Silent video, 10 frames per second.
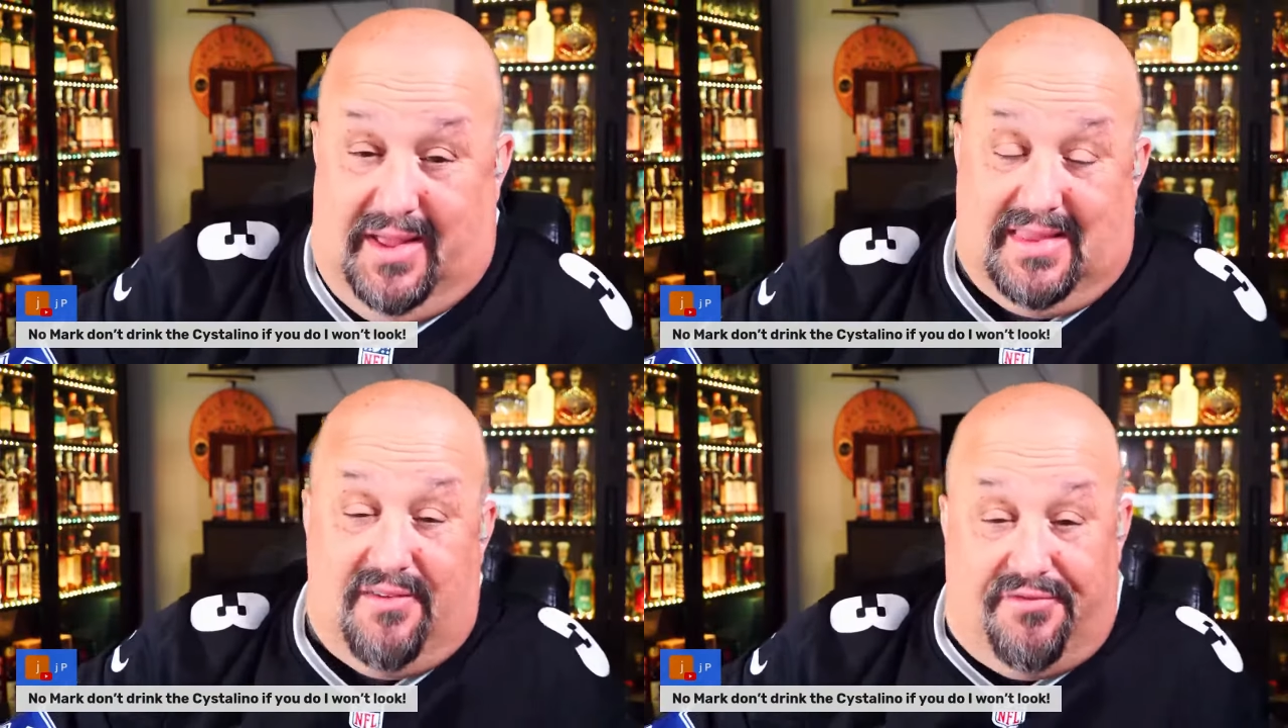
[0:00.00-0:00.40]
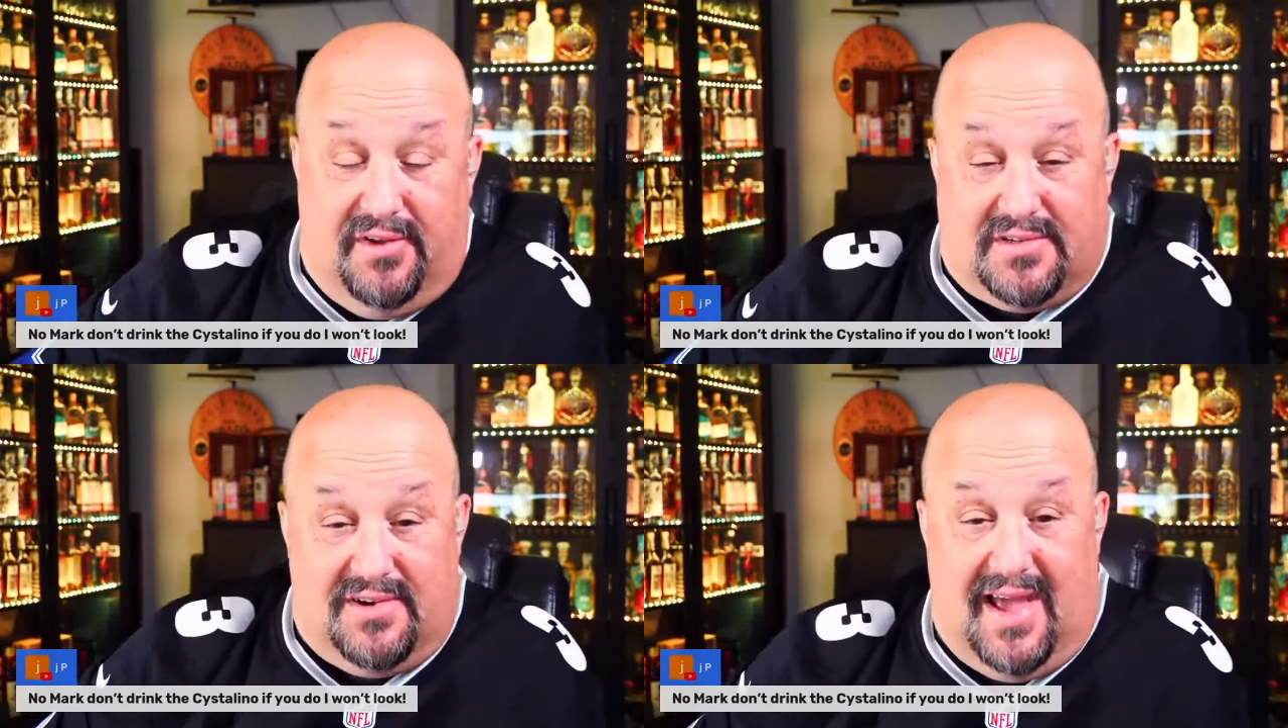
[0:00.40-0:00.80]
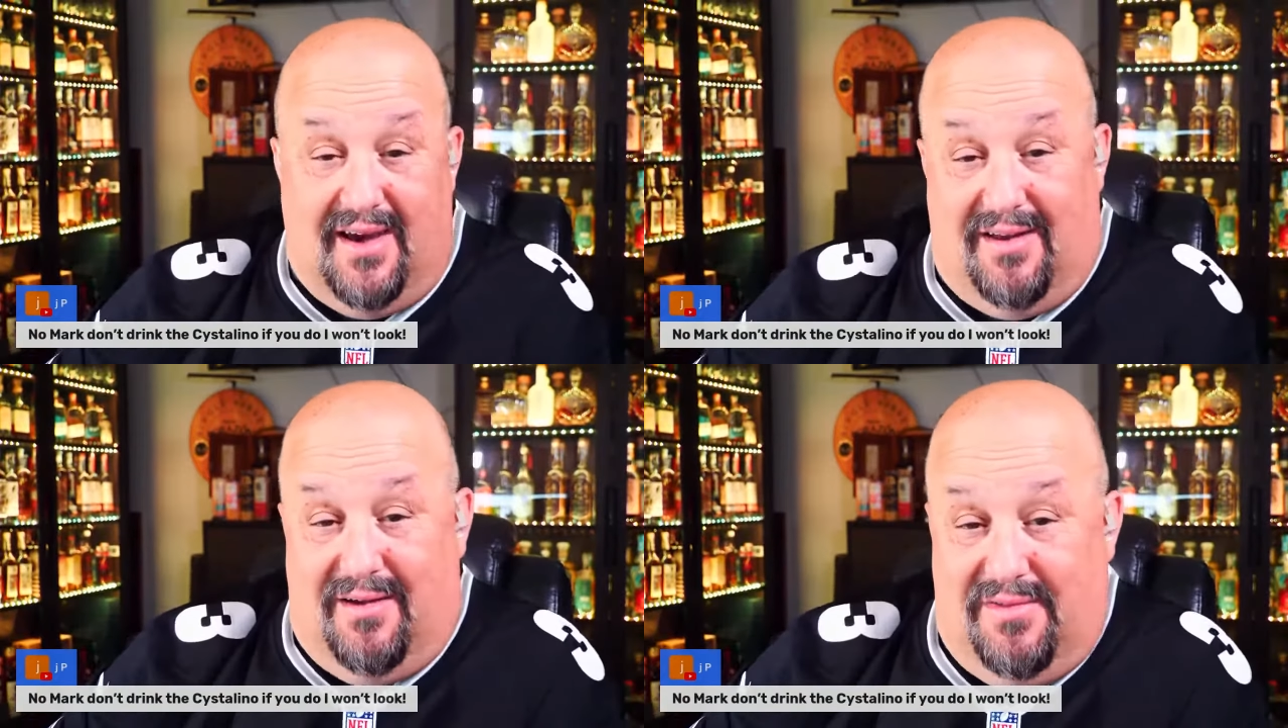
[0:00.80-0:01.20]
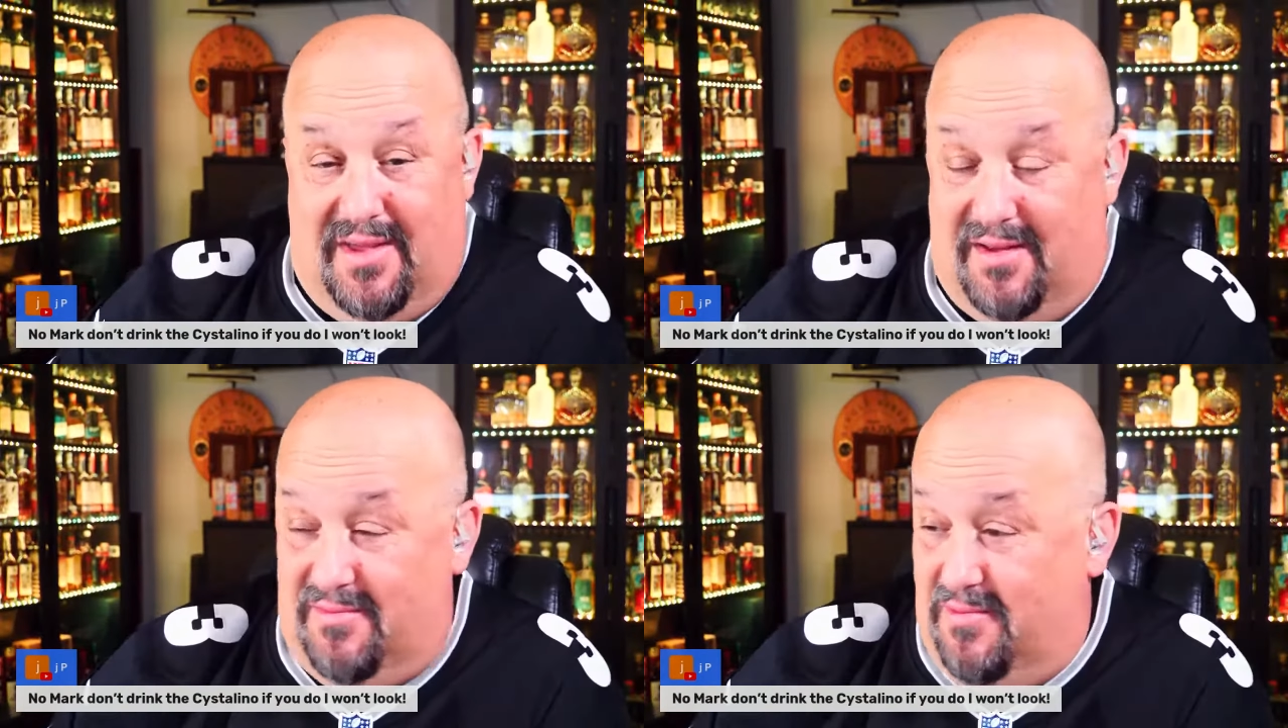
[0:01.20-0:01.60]
Like they filtered out all
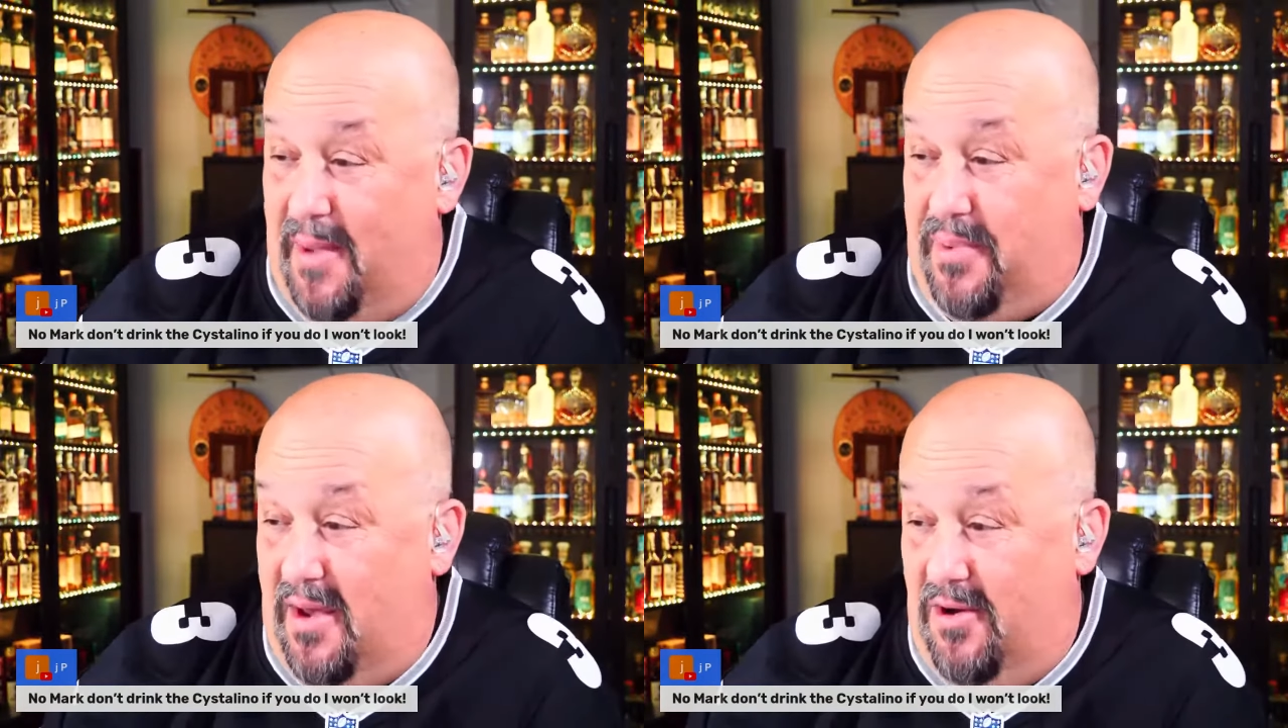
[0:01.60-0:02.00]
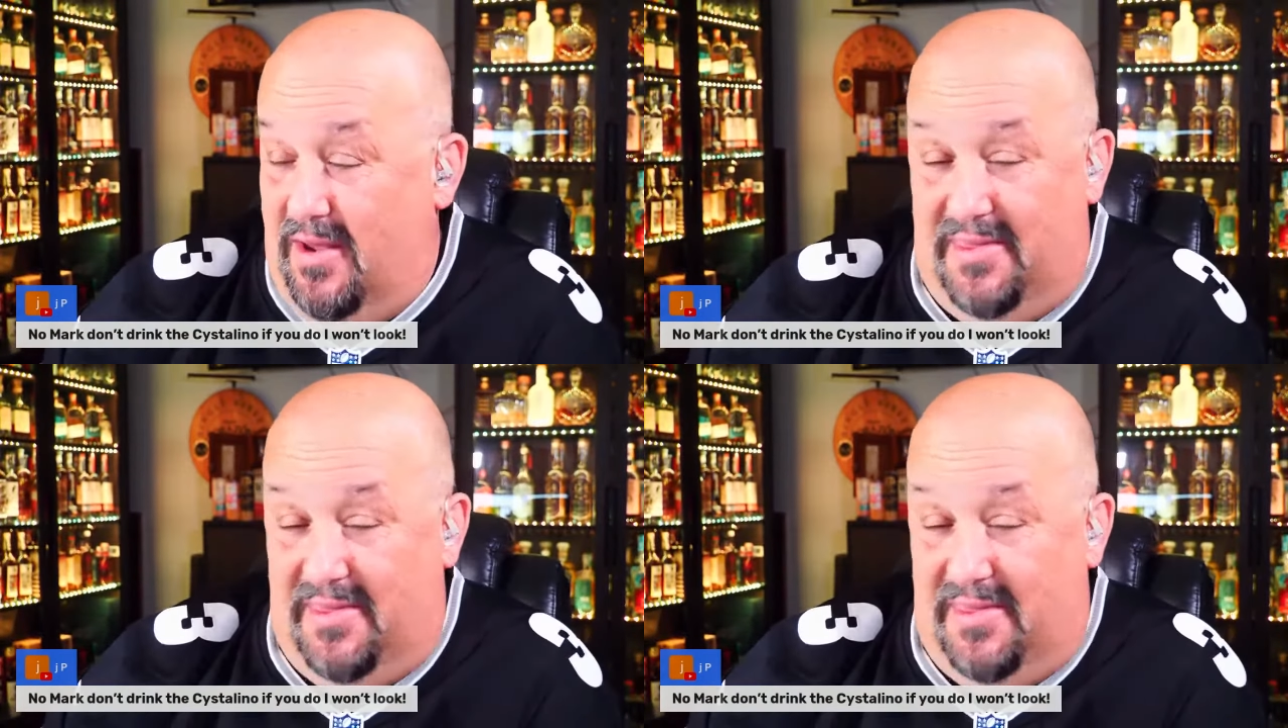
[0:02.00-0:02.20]
the Repo